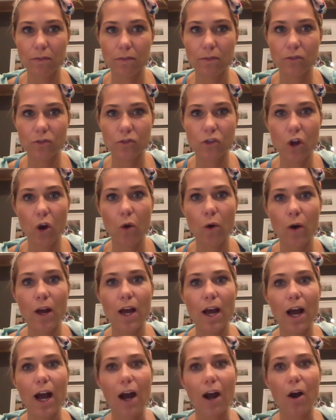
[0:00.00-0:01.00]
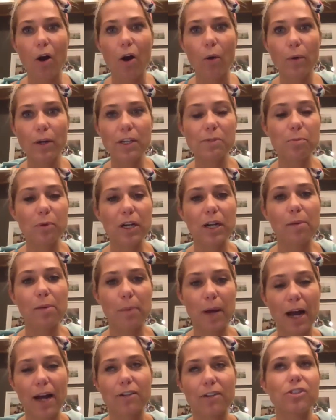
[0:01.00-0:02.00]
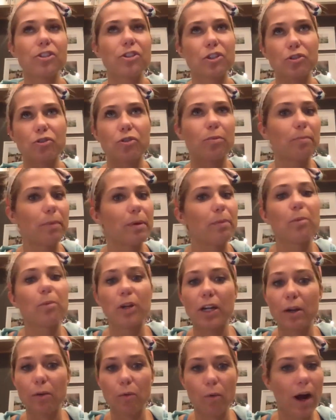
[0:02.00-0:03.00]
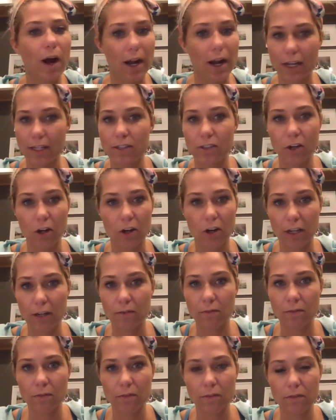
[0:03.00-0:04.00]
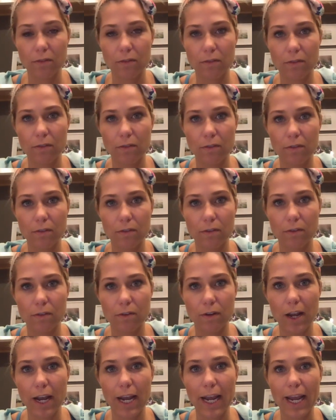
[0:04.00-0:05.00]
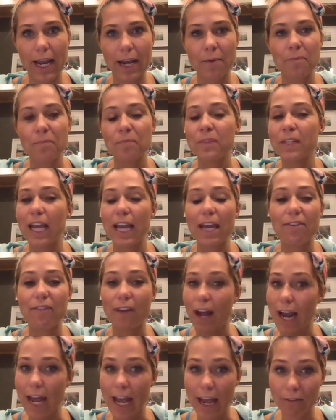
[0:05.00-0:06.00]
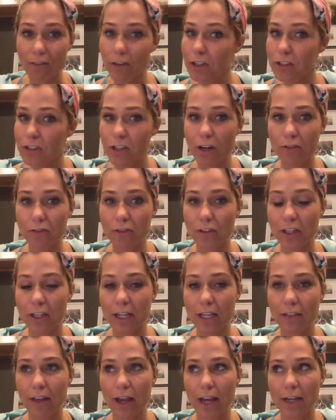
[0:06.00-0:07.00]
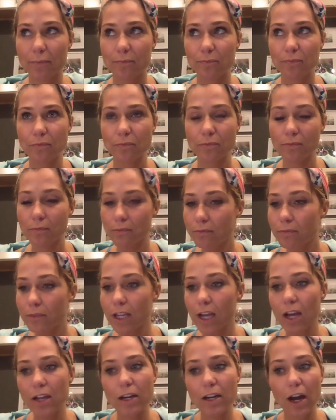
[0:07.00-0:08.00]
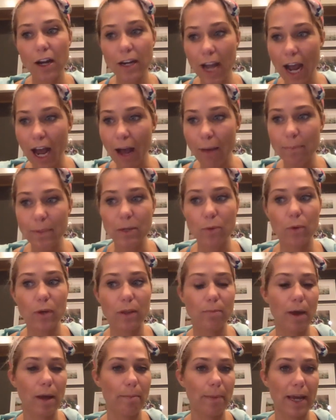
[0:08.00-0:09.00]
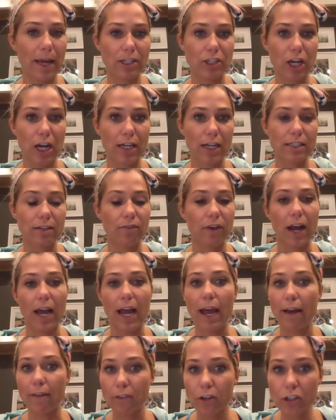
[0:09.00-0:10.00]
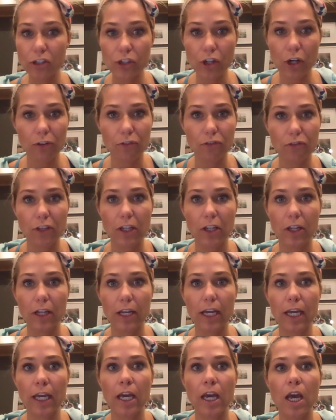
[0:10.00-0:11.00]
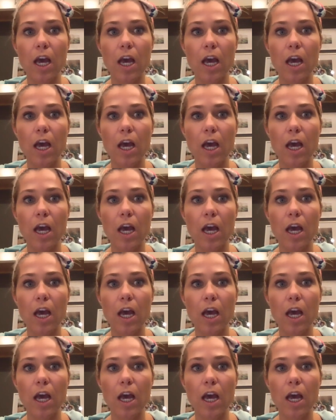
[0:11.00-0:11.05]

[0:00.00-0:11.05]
So I always bring it back to just remembering why I started. And if I ever start feeling like unhappy with my paychecks, if I ever start feeling